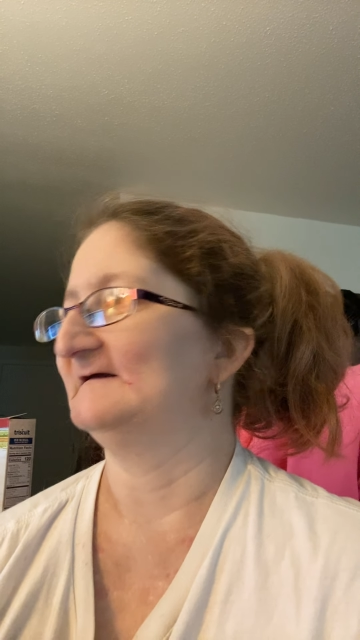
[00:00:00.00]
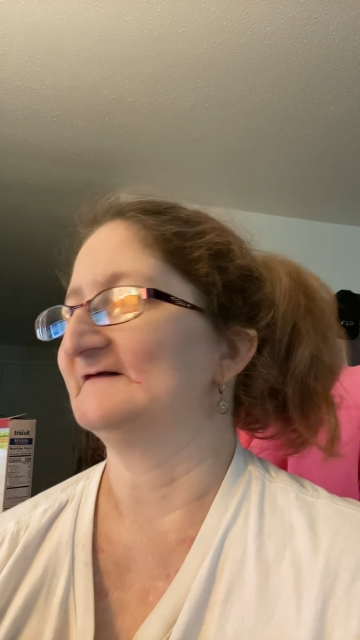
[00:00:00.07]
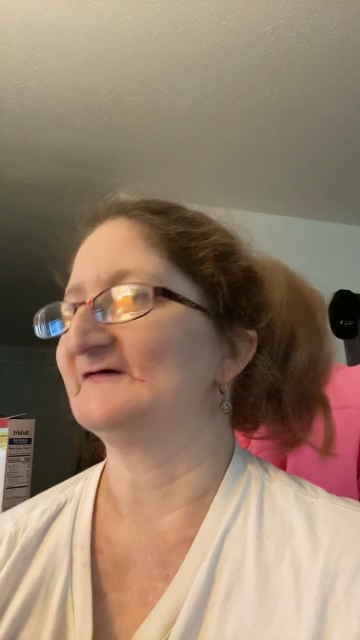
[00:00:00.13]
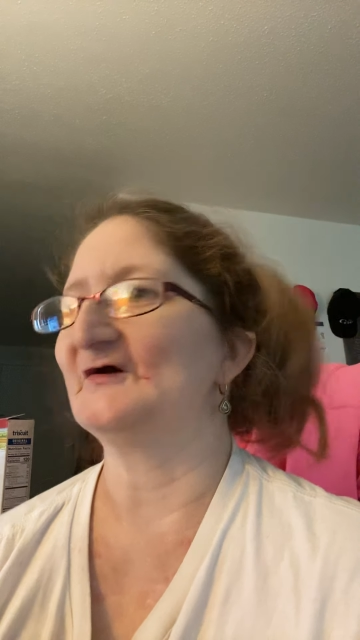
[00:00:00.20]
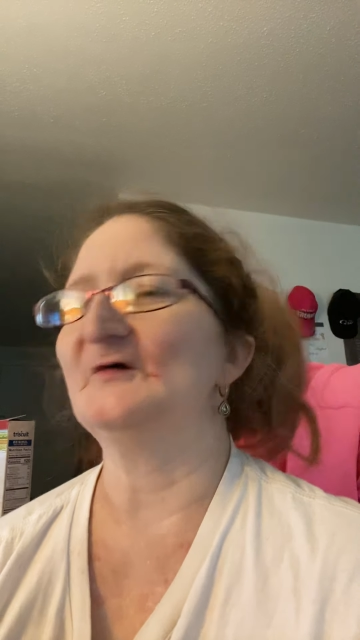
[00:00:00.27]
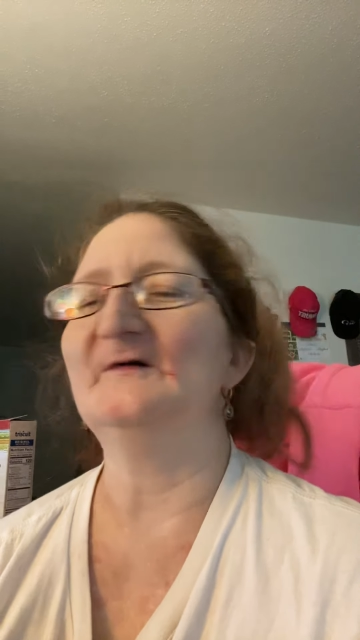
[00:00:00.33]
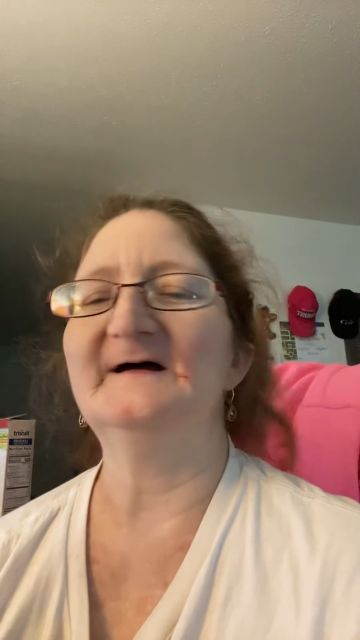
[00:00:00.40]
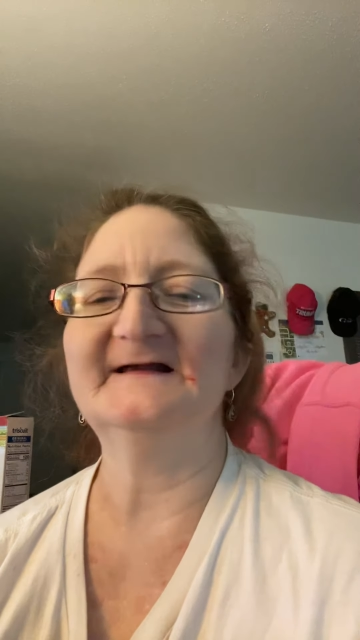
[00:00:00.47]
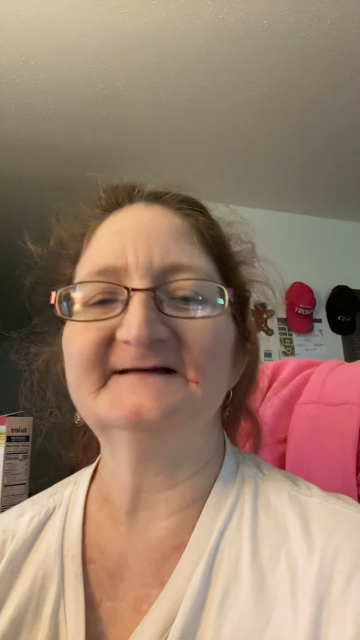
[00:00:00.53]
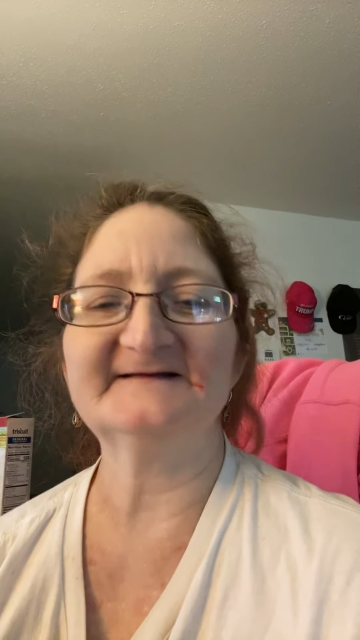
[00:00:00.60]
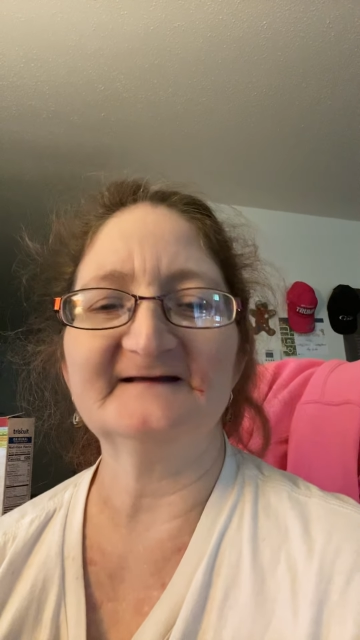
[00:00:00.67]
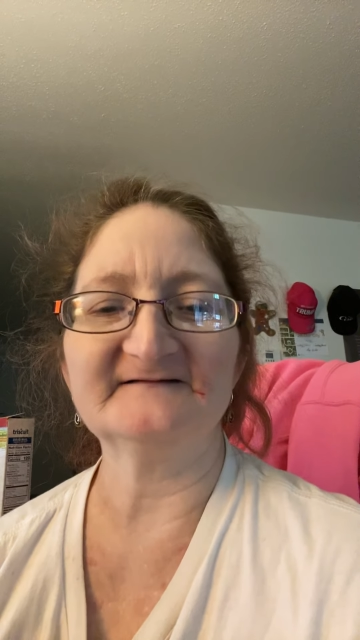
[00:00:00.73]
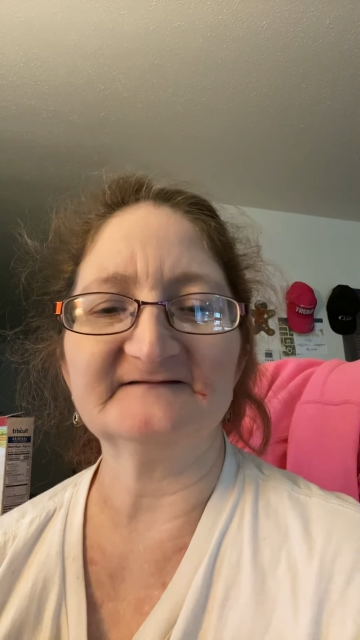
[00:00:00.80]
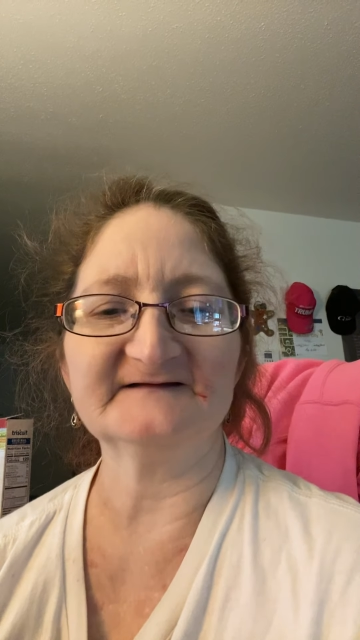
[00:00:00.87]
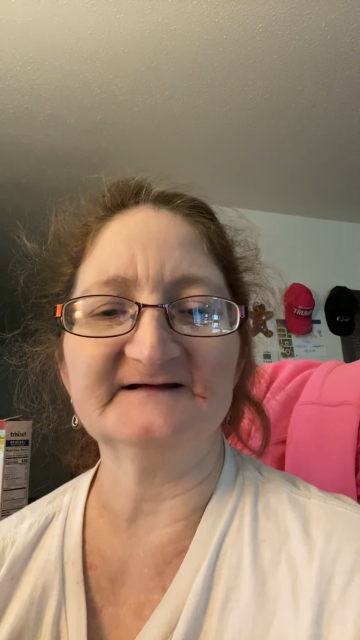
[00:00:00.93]
So I
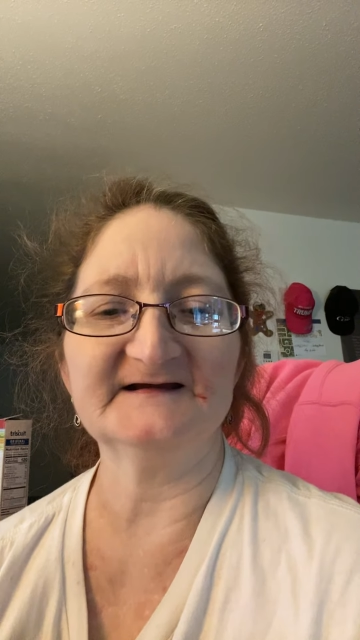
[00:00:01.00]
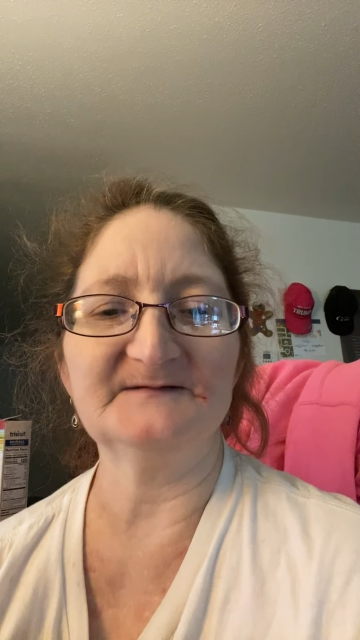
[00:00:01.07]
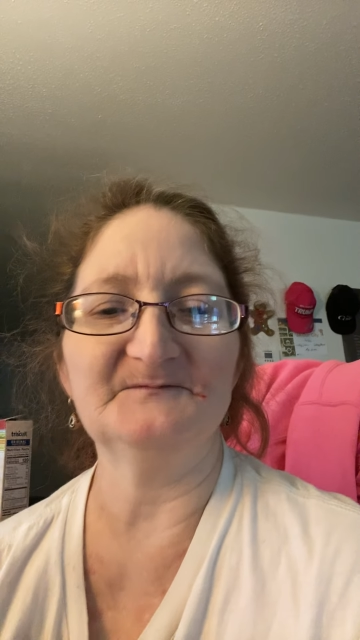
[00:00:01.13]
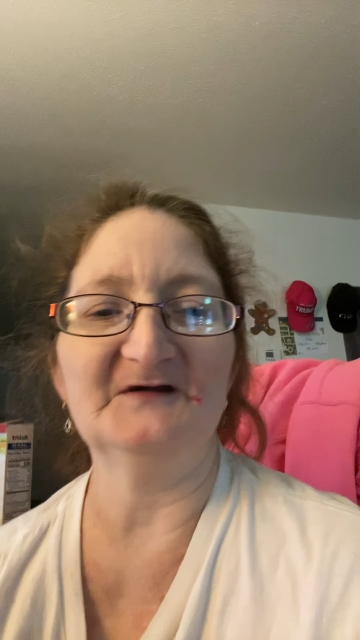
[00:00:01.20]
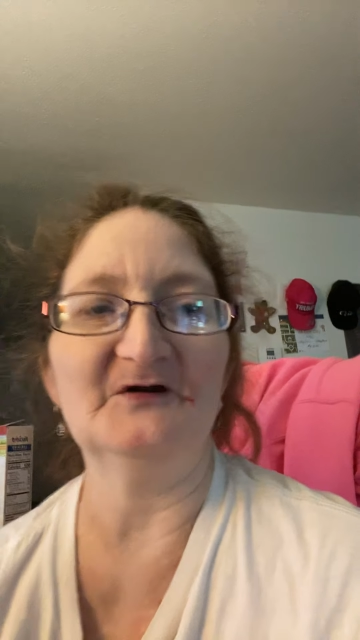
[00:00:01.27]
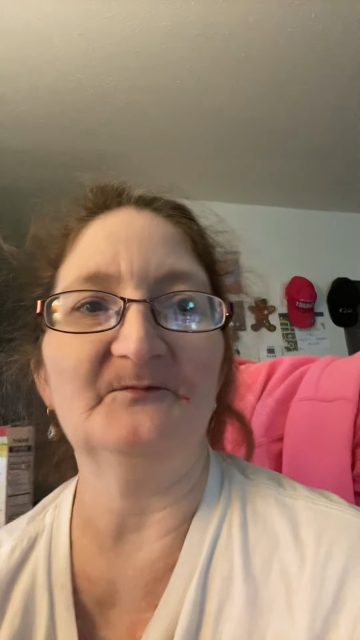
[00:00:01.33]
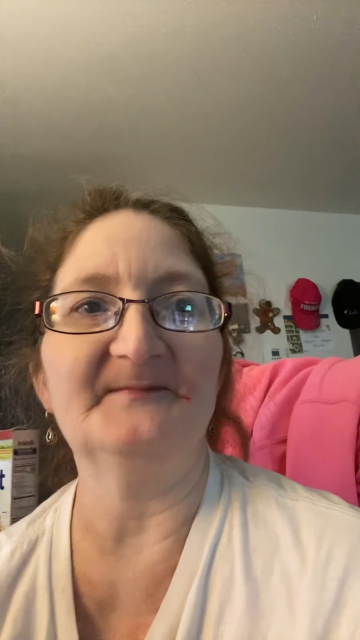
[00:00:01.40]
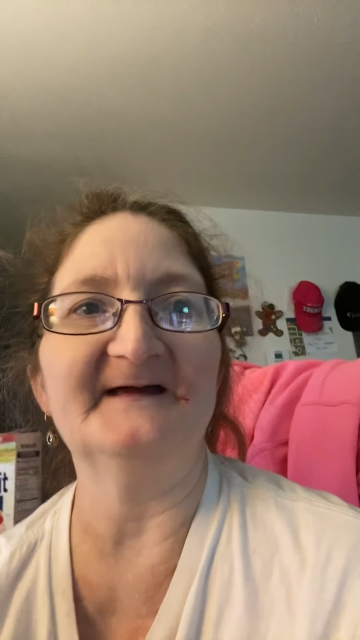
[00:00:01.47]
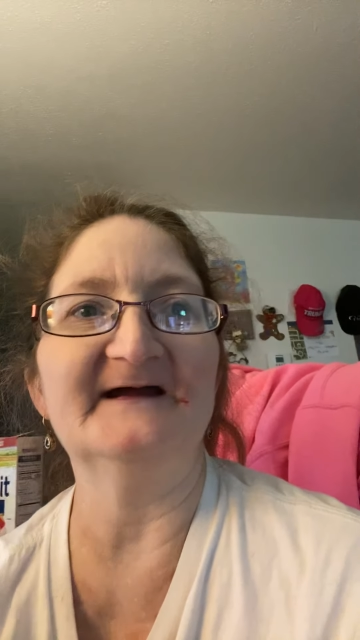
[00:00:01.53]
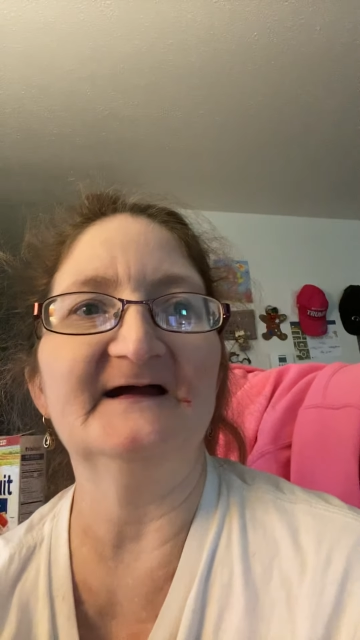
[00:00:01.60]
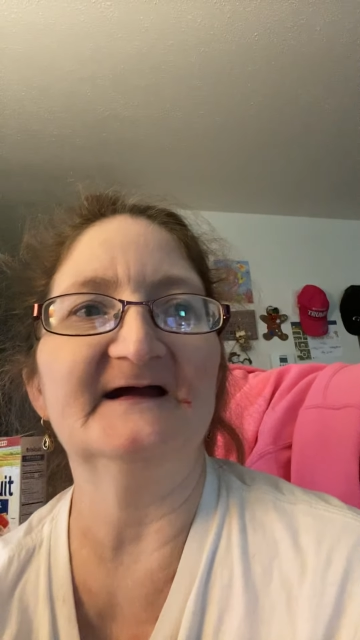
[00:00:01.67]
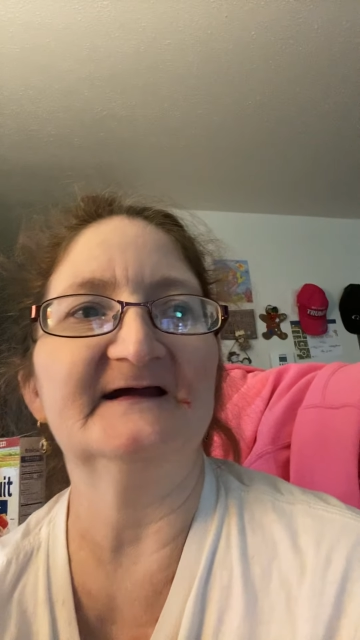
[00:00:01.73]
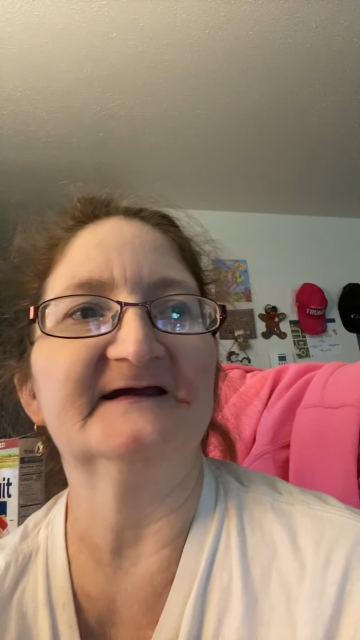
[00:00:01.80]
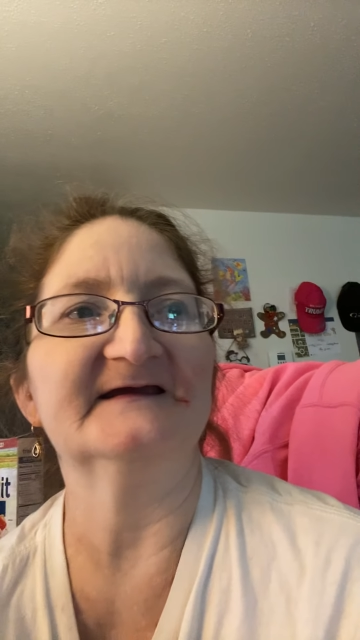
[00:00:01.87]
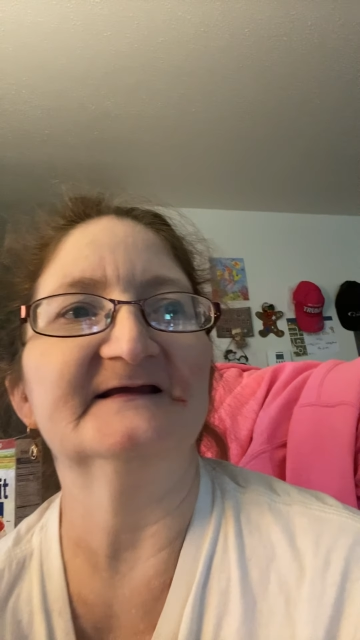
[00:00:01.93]
sent an email
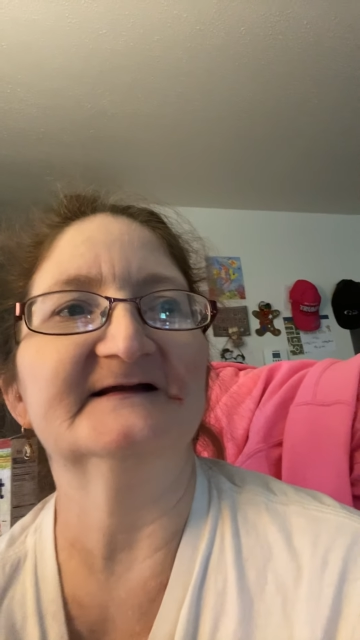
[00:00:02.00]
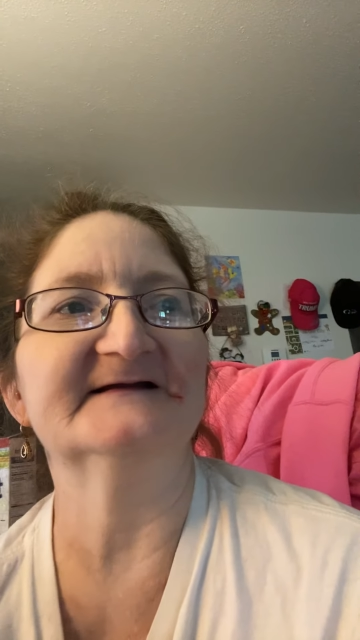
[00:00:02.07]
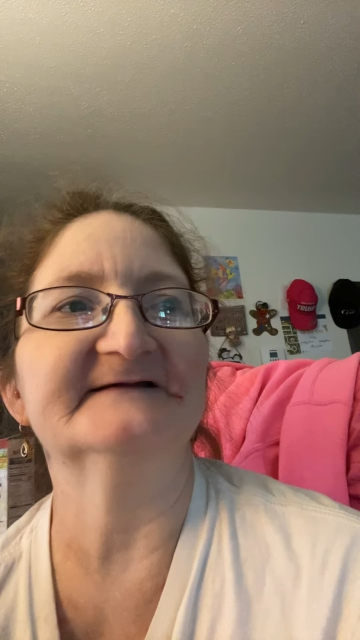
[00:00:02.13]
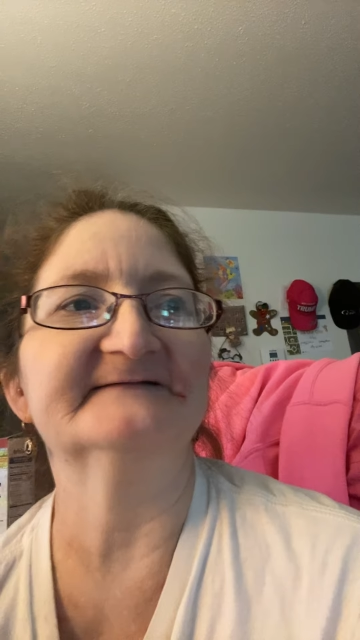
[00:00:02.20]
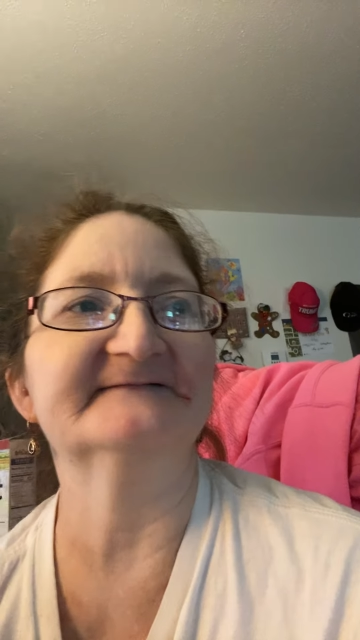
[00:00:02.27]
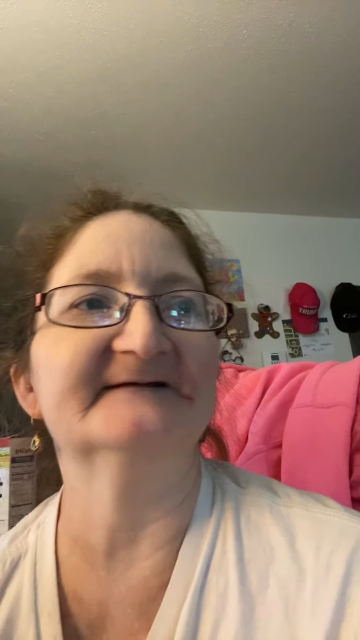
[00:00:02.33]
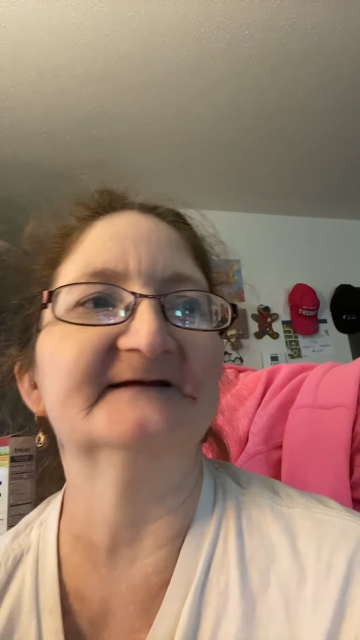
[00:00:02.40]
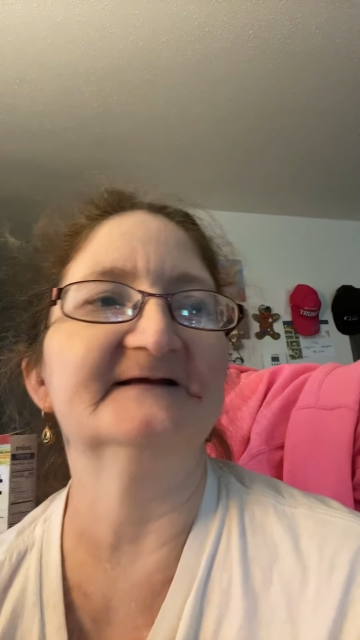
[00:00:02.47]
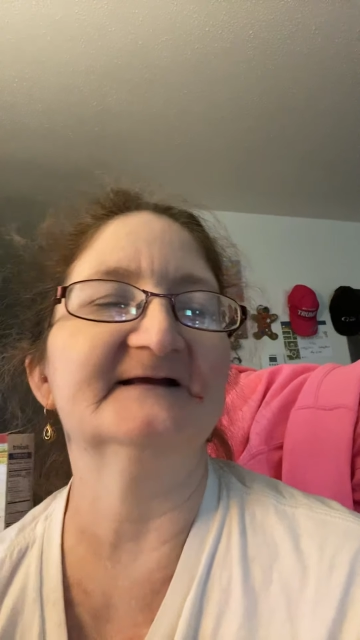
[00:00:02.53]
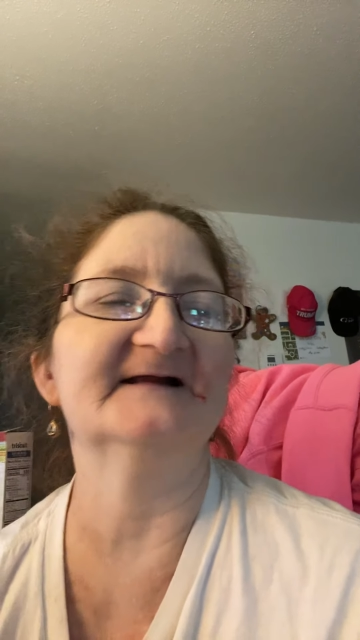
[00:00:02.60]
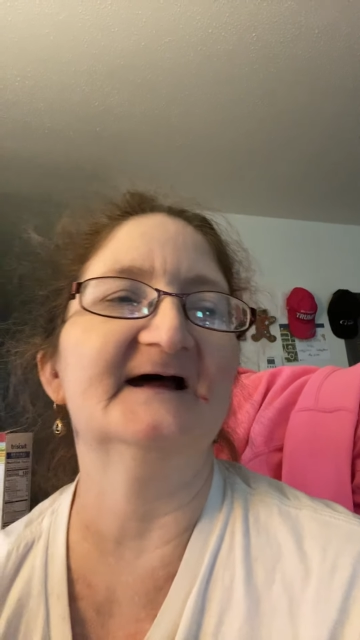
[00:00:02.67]
back and I said